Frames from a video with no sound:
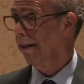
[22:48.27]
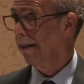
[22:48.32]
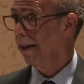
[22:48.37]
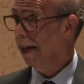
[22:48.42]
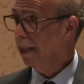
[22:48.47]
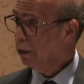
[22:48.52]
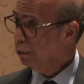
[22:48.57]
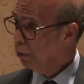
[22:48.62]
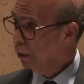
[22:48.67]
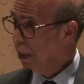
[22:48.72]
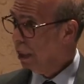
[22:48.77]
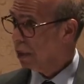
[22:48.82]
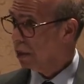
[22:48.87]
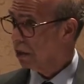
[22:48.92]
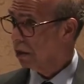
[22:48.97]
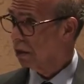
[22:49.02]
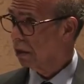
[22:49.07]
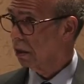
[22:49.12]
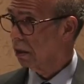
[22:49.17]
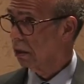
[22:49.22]
That's
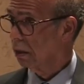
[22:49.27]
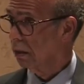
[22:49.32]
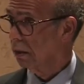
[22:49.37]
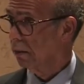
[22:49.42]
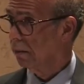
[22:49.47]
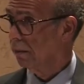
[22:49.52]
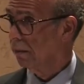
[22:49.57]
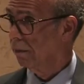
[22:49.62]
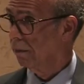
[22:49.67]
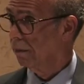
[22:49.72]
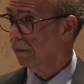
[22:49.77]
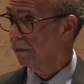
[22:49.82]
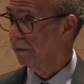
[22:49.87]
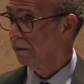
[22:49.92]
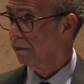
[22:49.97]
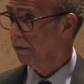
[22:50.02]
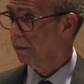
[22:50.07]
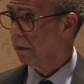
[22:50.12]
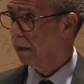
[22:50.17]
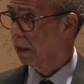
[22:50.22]
risk.
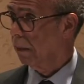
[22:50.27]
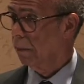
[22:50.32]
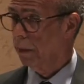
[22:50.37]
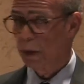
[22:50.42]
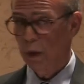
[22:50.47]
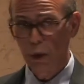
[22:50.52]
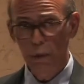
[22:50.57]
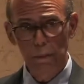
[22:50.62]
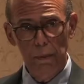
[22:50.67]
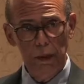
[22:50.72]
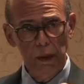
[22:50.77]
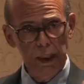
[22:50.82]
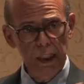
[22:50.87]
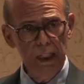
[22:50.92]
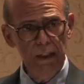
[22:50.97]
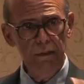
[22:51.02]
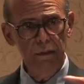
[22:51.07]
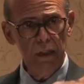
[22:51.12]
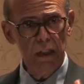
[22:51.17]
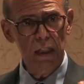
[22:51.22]
But you
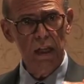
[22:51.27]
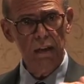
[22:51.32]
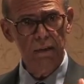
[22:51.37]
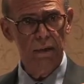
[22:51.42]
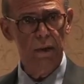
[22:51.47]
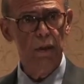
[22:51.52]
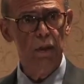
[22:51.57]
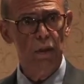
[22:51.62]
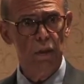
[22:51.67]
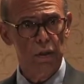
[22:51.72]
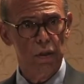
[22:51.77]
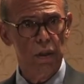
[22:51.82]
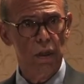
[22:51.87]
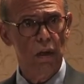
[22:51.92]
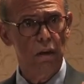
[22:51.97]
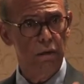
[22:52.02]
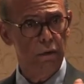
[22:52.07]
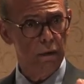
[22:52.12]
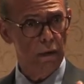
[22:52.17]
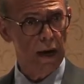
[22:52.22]
believed enough in
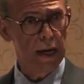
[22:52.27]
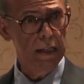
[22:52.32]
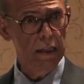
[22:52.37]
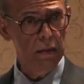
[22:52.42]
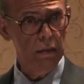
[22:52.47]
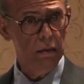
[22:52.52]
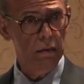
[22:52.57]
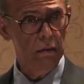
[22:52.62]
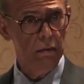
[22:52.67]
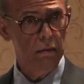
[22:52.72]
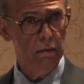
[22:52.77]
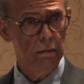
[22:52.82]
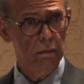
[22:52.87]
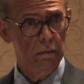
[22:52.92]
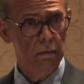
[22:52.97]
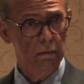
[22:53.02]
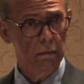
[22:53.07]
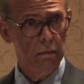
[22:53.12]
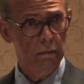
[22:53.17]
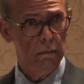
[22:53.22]
yourself, right,
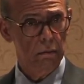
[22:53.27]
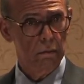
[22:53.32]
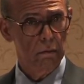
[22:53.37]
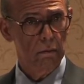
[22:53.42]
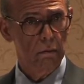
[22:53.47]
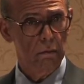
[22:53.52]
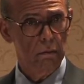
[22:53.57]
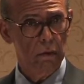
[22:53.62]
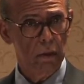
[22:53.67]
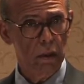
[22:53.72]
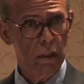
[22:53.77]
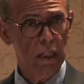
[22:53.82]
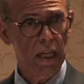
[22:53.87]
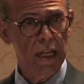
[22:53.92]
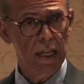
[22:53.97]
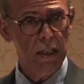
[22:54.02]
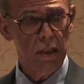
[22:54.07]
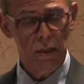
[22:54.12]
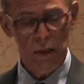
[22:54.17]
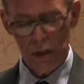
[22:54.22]
to
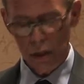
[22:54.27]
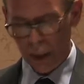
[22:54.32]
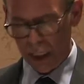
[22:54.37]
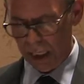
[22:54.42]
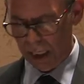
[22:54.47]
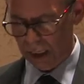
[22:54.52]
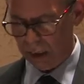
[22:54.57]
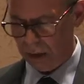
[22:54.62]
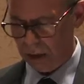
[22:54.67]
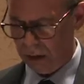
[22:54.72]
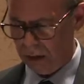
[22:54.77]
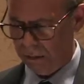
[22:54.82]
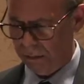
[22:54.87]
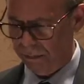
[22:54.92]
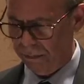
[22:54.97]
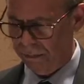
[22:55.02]
take the chance